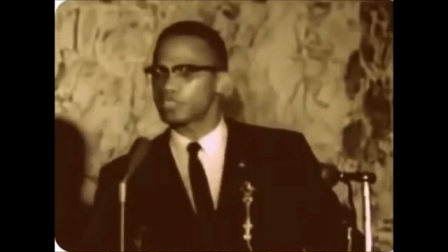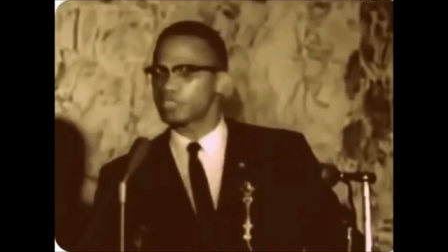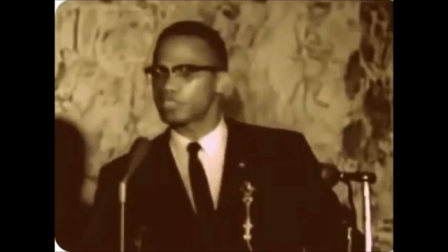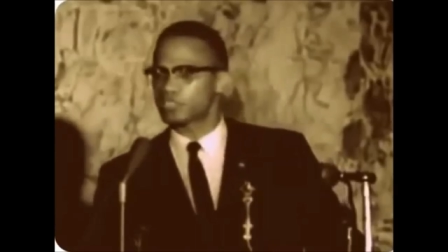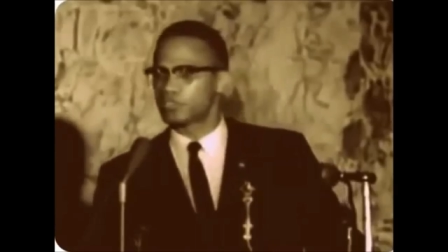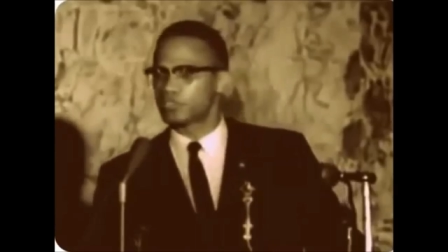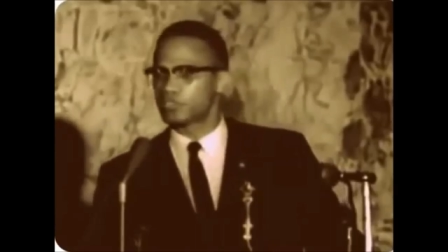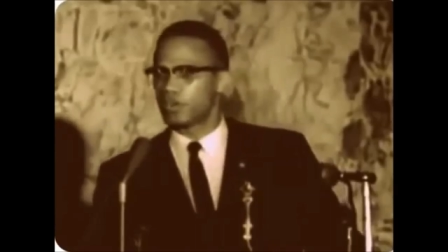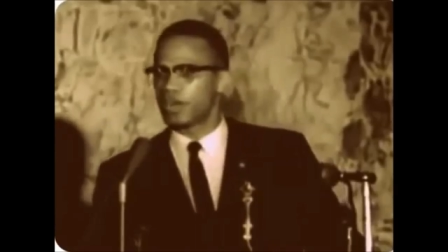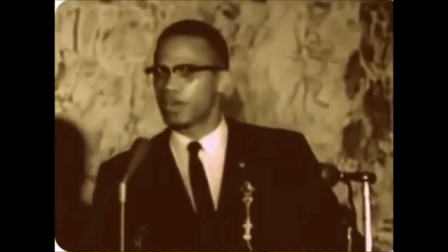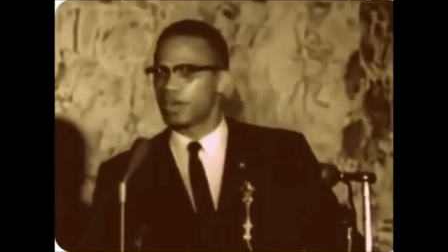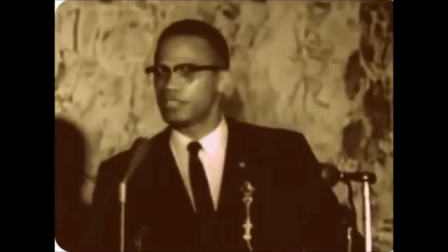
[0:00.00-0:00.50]
white
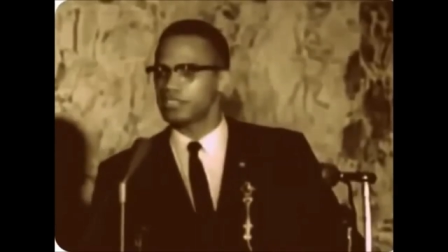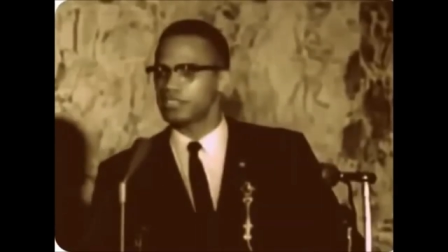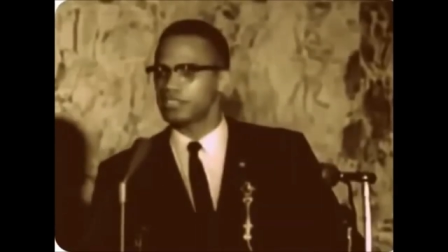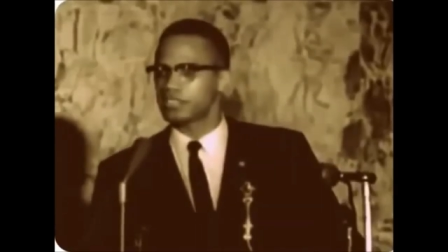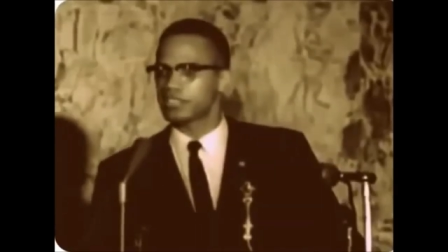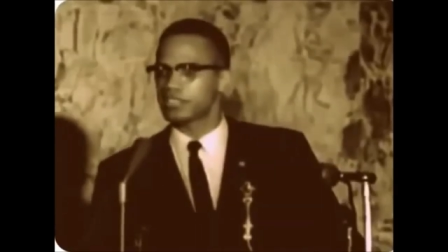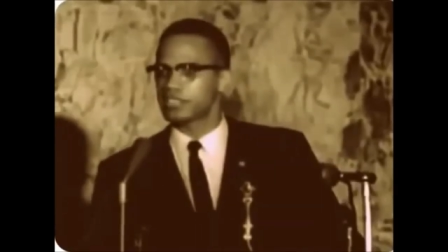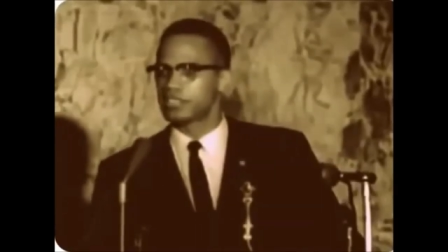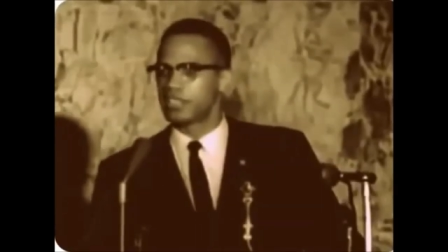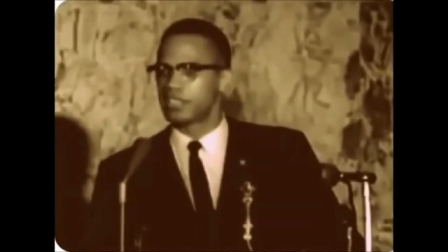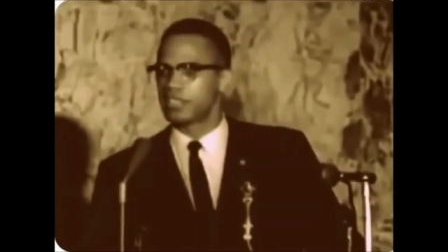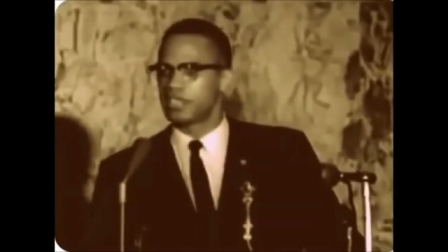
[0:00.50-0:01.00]

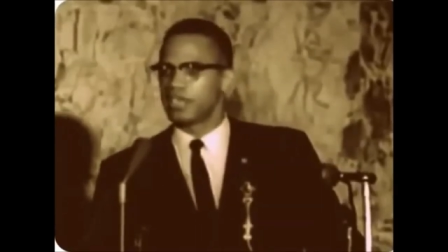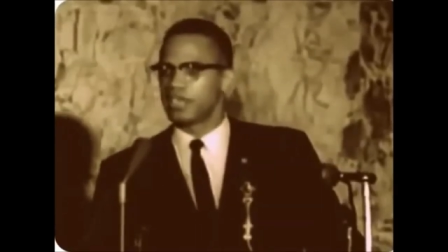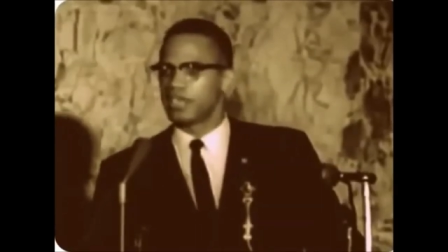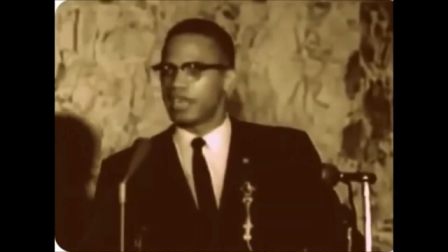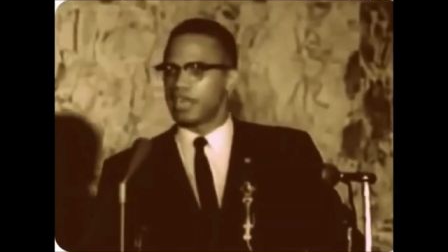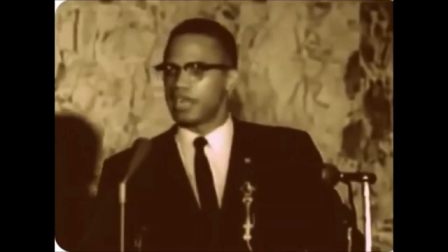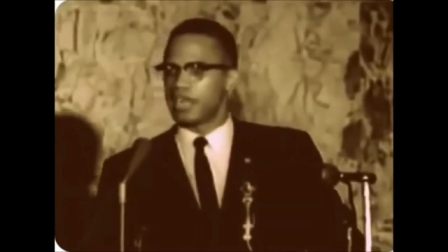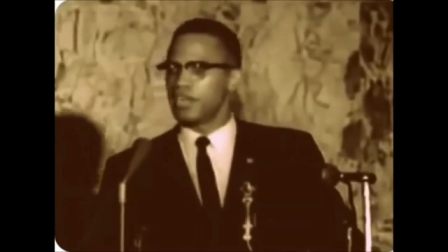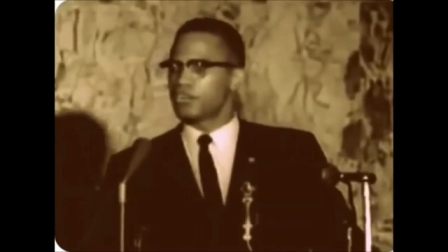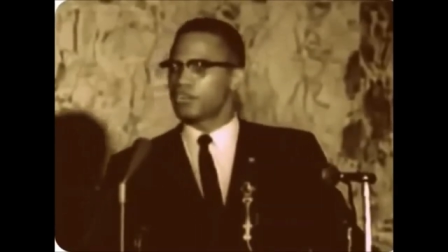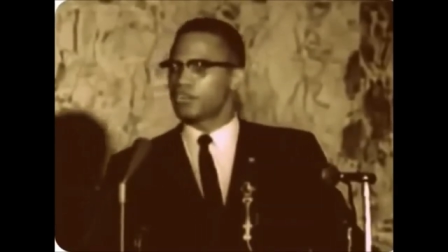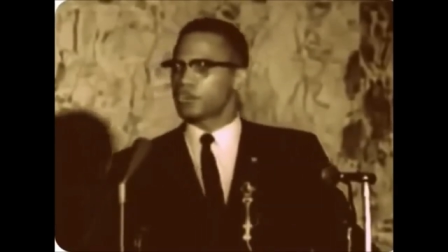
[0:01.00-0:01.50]
restaurants
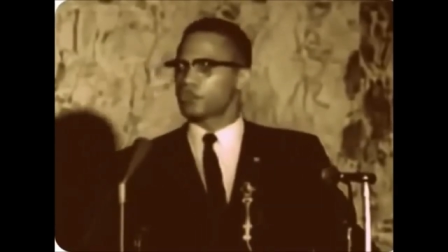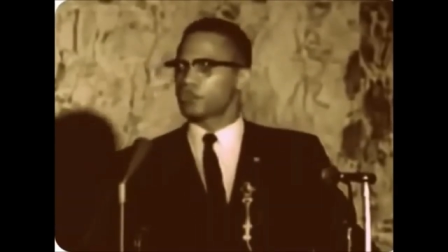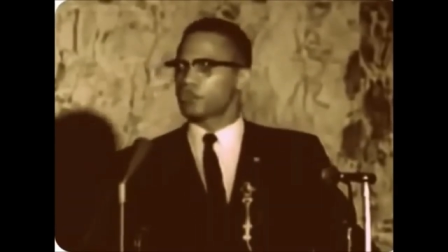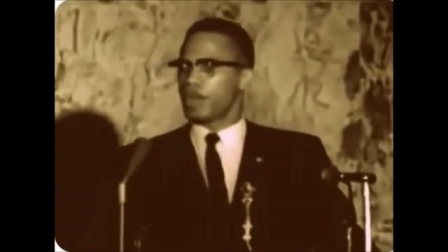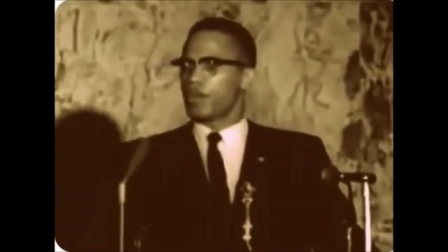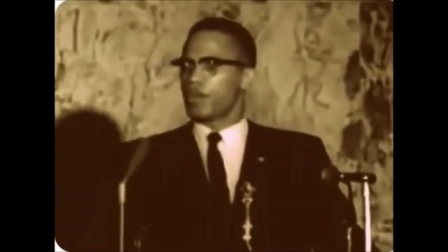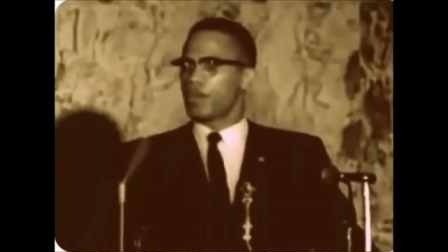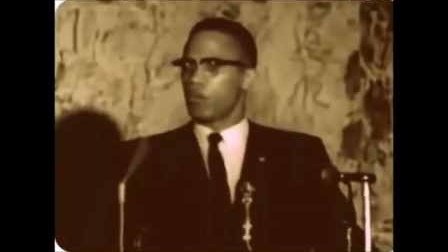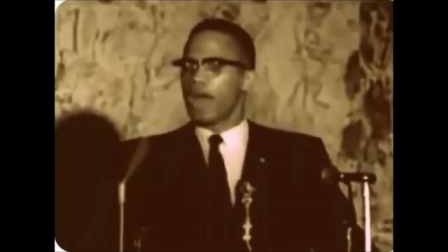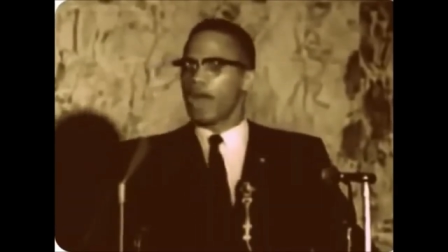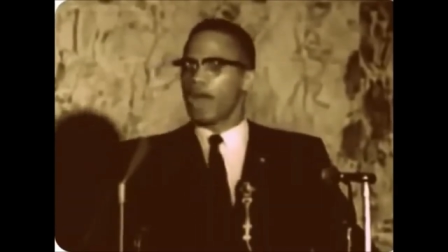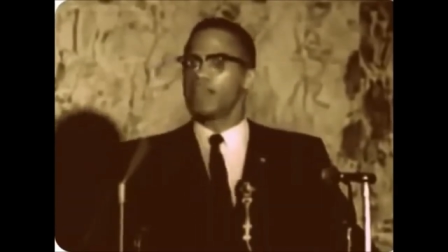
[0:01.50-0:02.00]
and
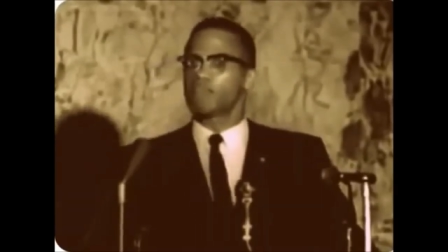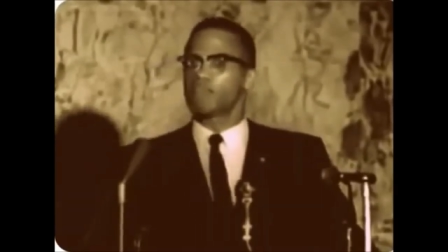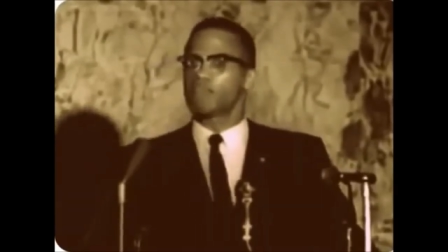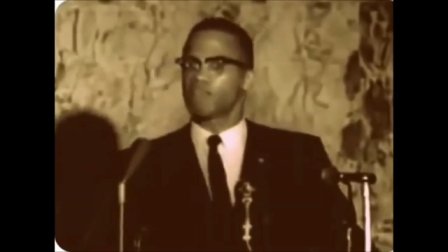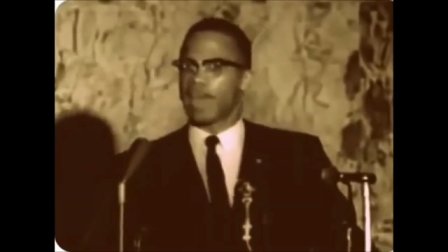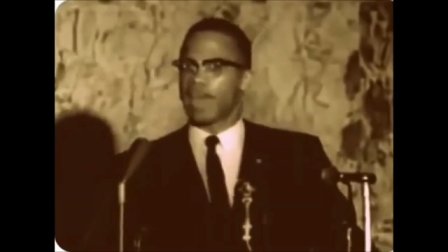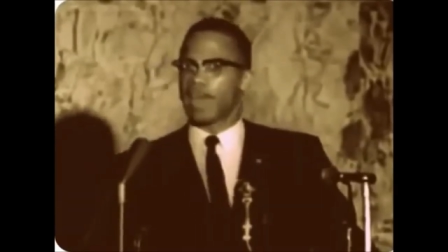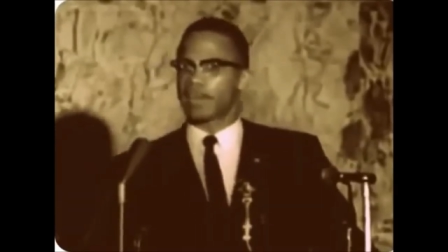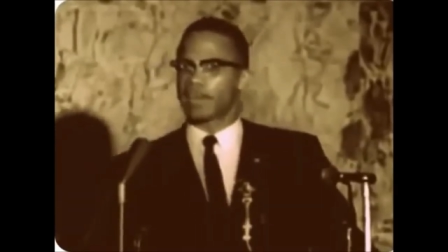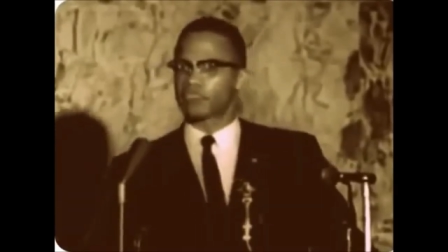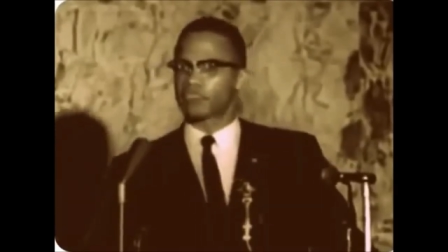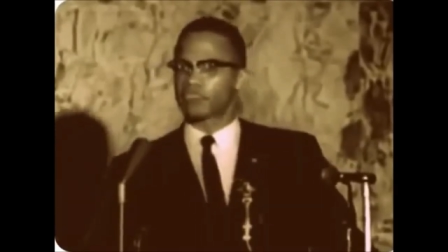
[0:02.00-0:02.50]
integrate
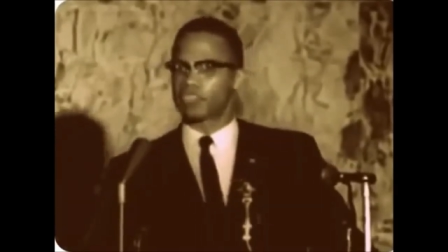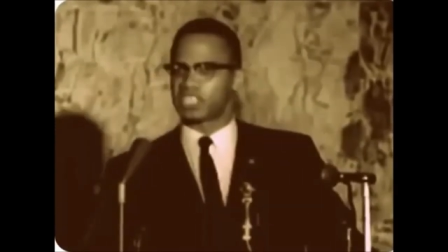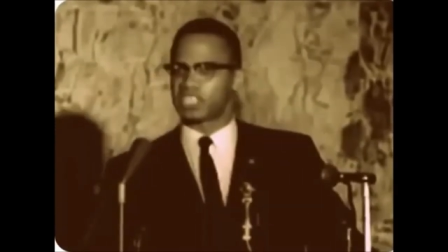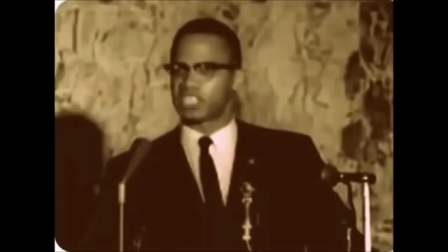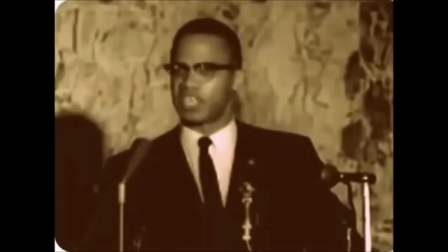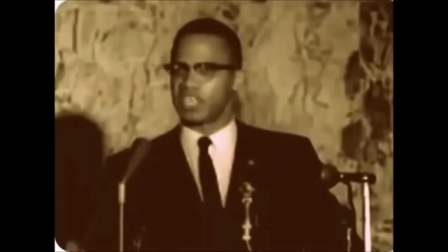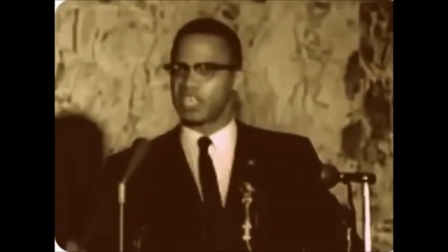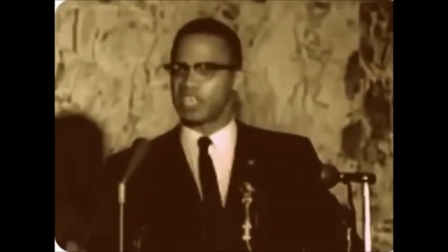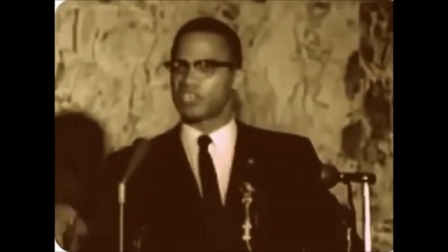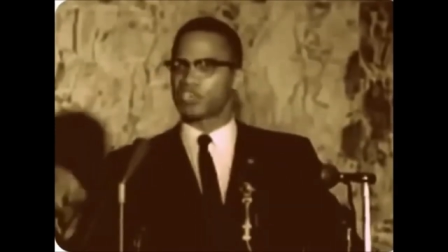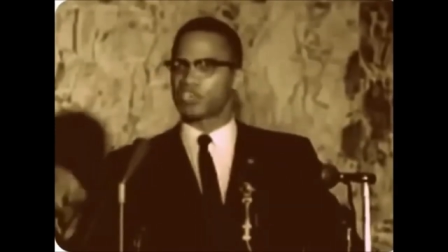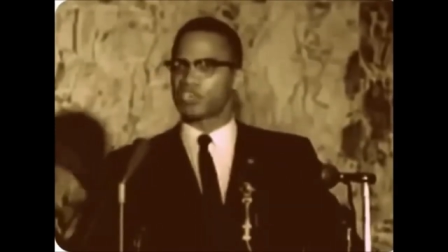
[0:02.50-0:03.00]
white
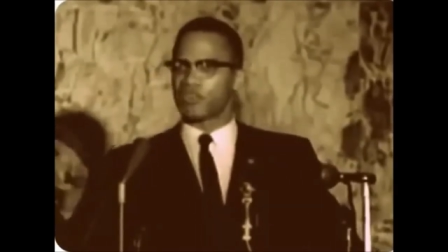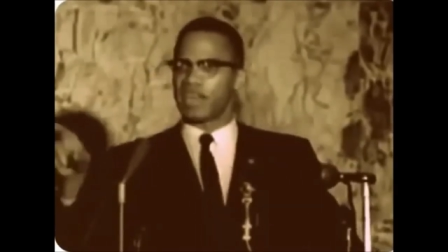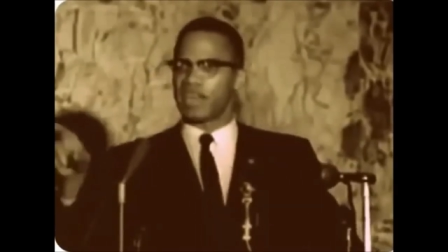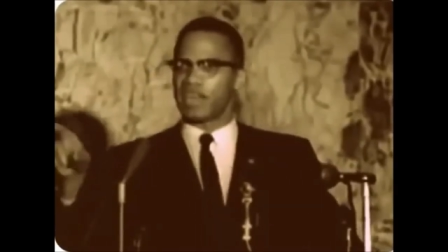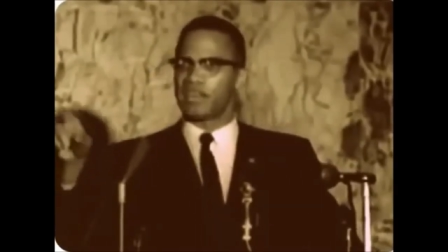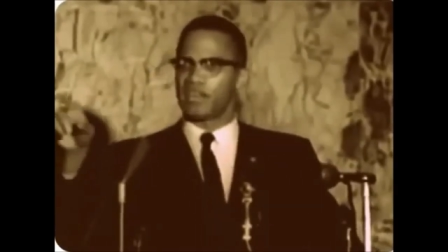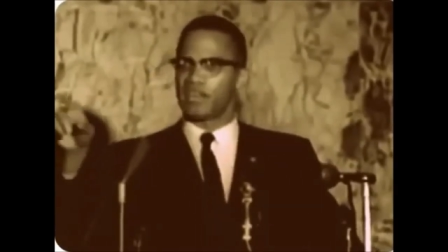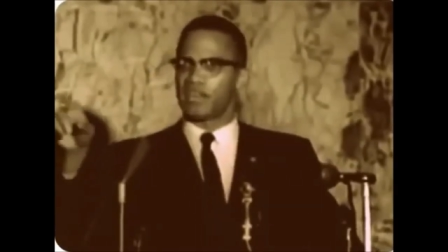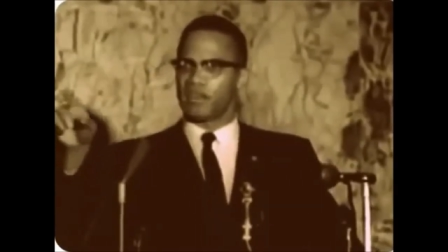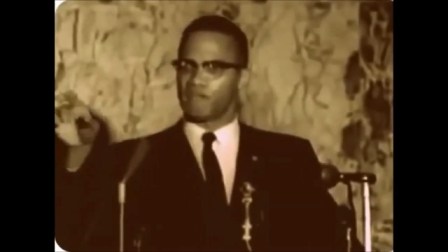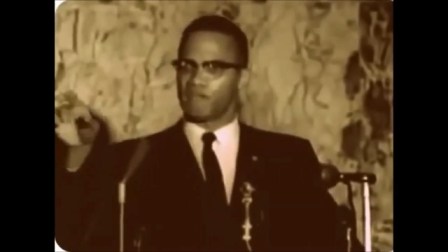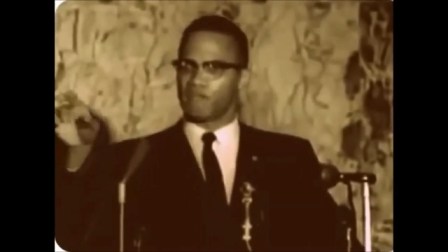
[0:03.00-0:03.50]
factories and
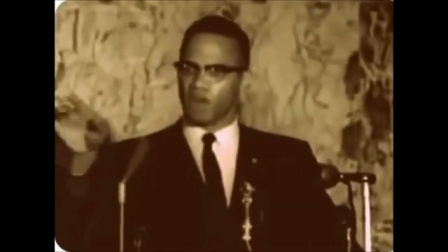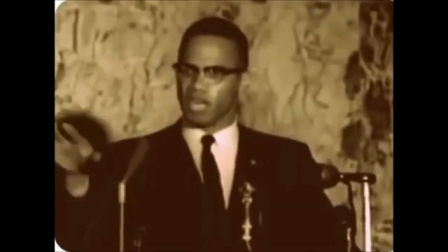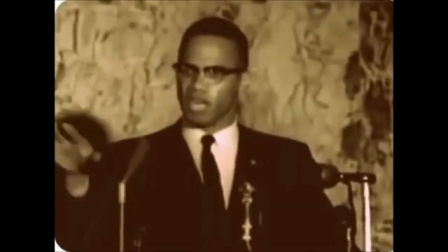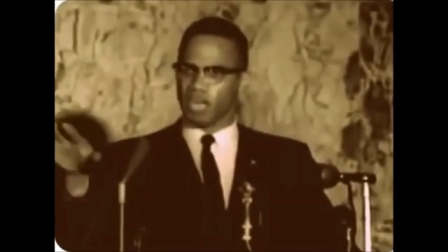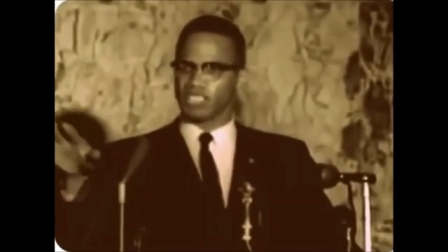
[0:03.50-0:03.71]
integrate,